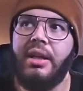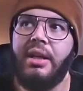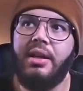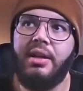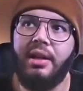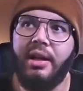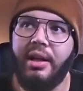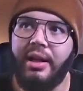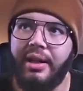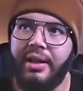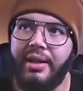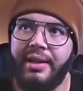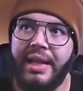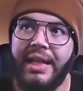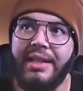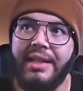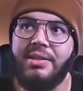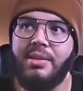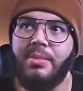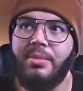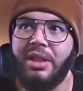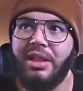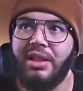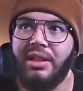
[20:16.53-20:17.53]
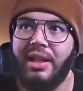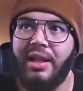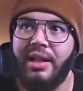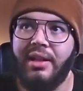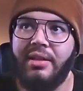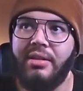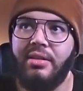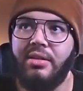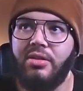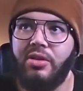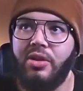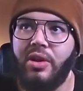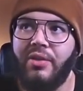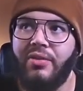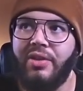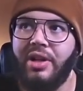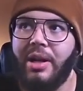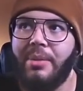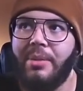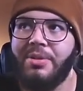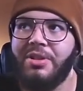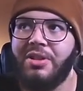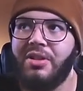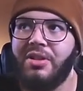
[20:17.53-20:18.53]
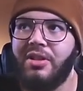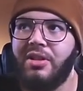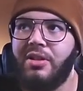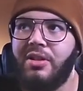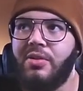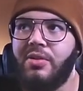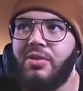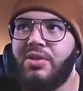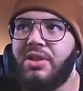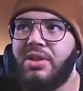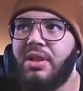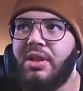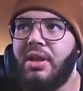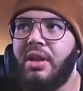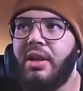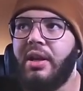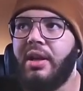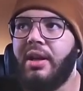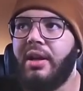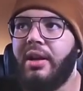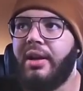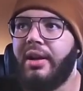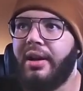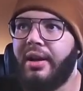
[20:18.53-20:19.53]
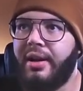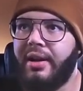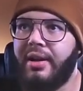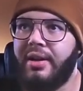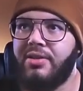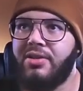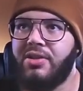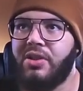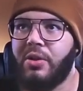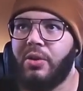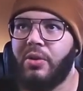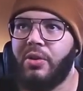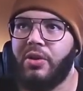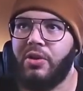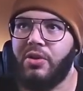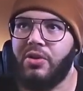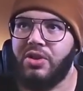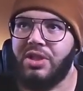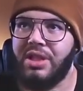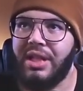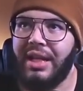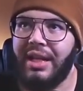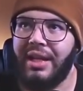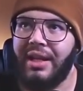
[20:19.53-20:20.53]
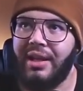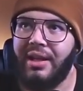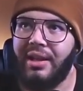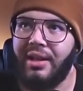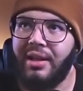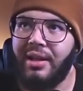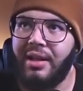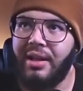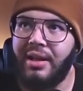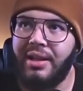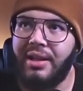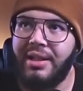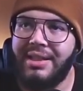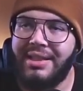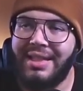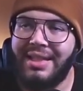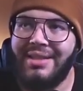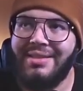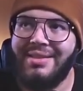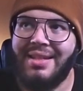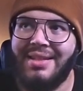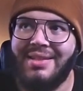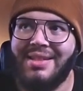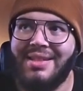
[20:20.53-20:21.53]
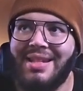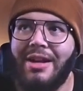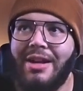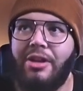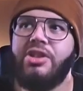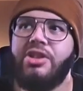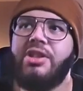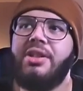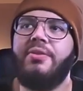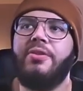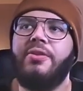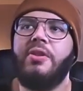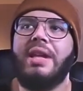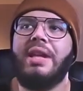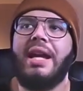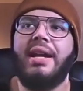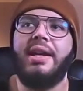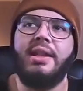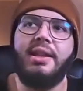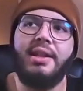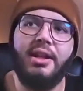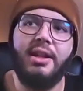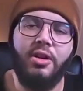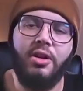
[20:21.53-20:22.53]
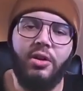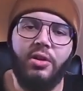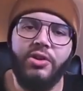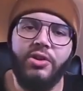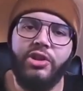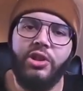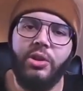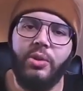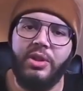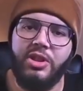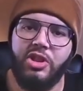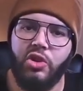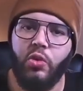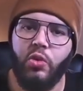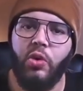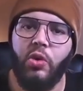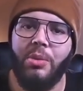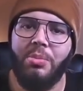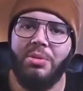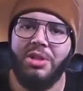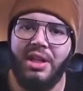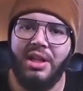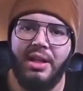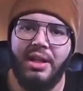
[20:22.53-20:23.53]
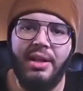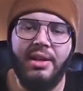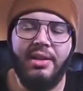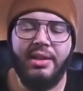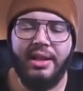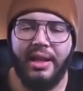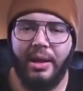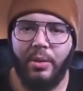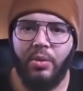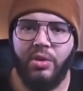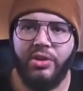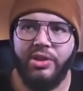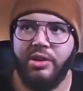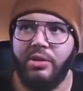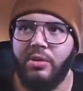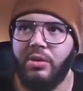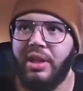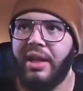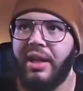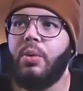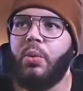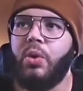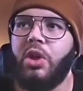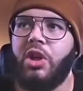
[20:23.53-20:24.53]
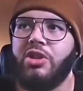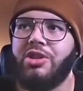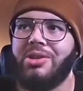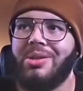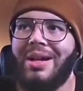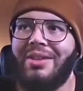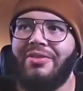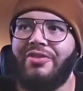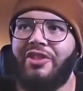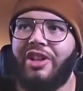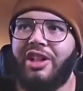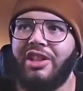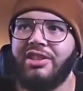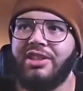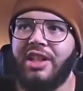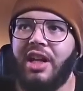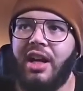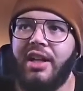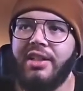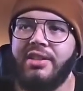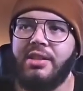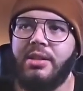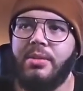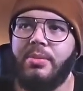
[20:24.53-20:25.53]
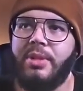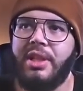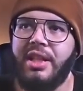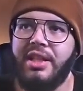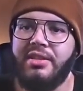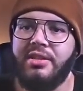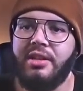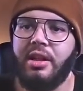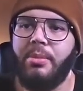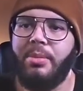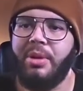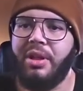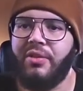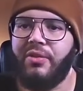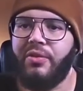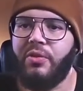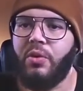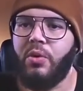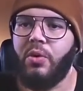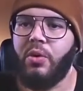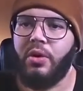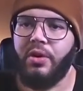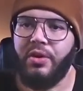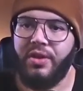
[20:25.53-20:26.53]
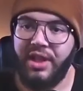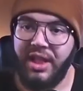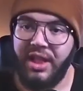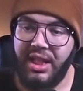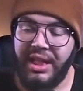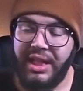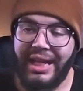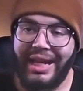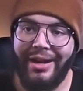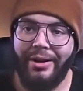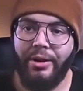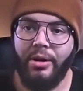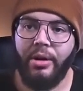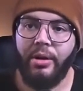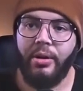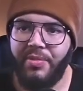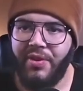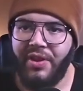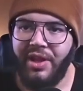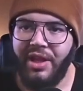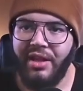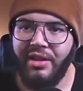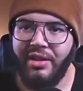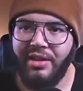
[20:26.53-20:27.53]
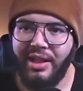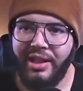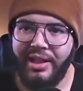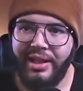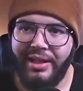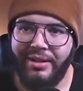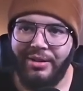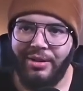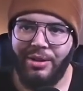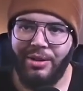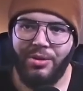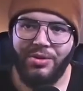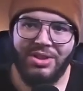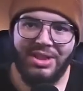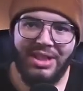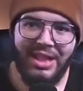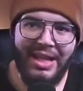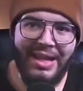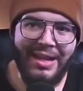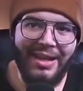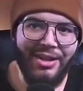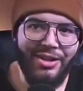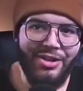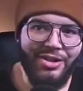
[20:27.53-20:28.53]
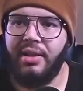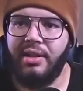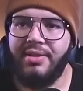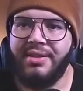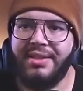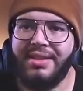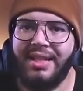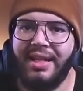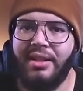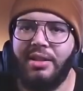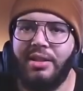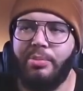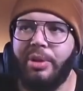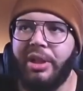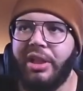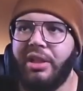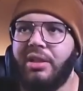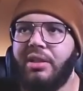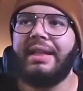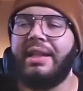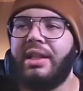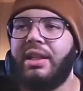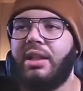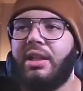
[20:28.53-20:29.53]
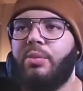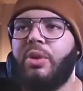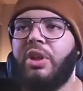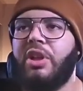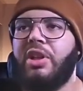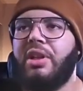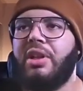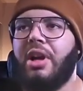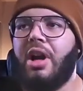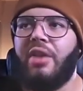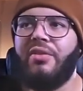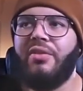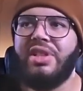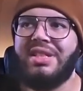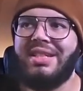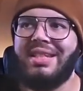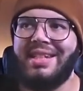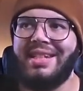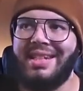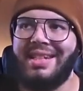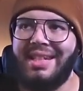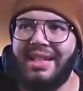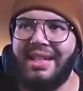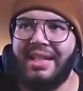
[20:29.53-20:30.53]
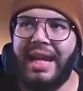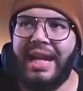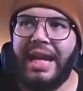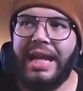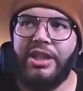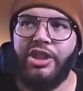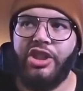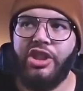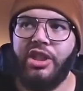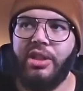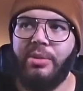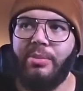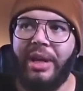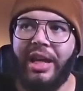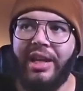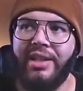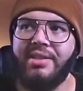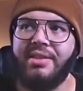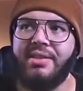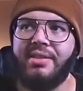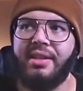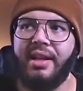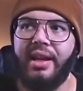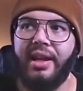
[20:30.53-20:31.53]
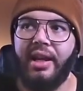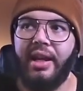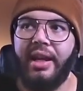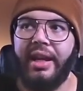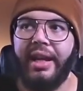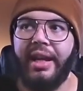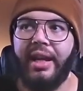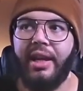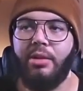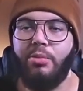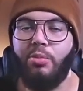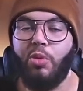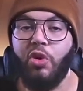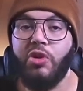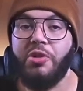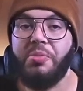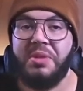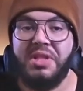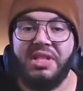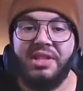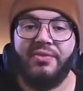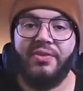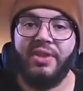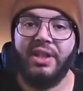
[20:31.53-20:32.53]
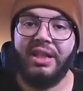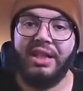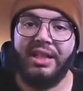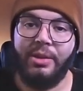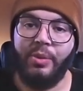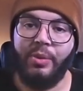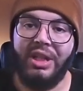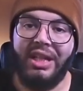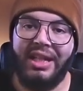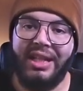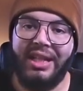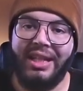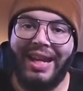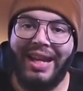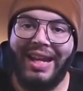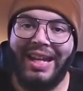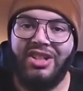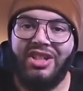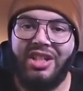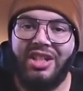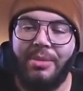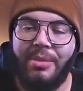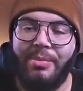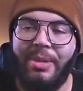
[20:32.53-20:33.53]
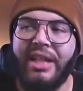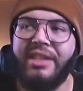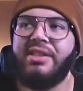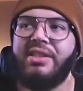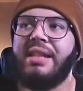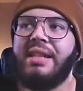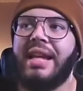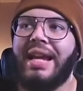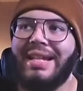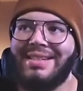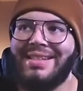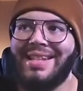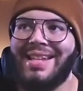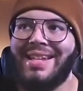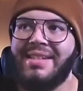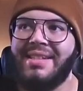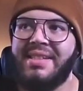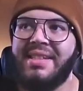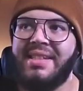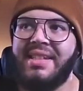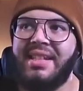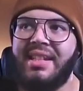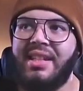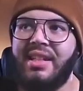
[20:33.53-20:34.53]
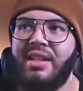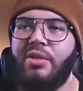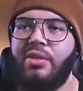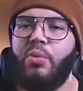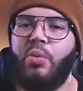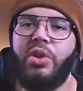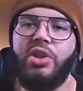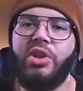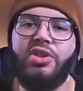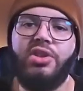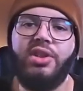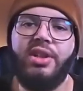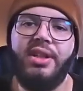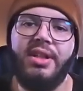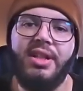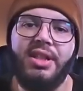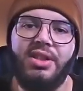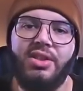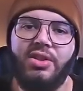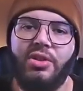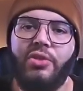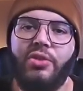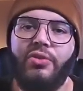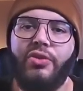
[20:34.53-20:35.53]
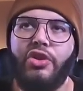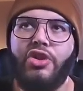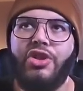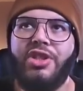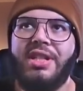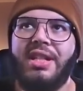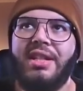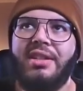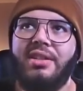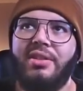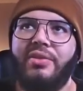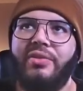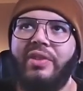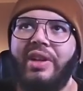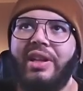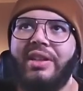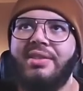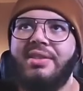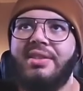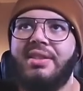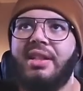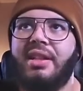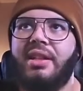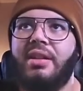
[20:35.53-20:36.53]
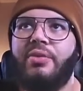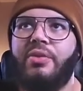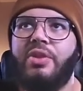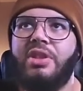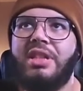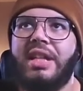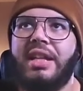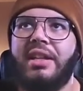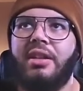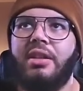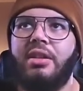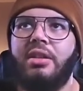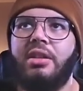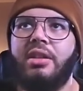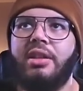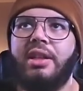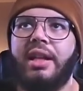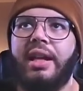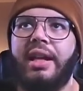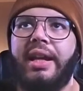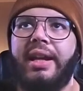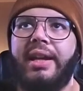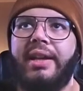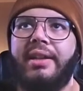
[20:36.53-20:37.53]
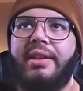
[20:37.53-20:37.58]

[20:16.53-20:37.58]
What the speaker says: that's something that you have an option to use. So there's a CSS style sheet for that, and then also a script that will do that. We also have font awesome, and that's going to be for the arrow thing, the arrow/send button. And then we obviously need HTMX. And more specifically, we need HTMX SSE, which is server-sent events. And if we take a look at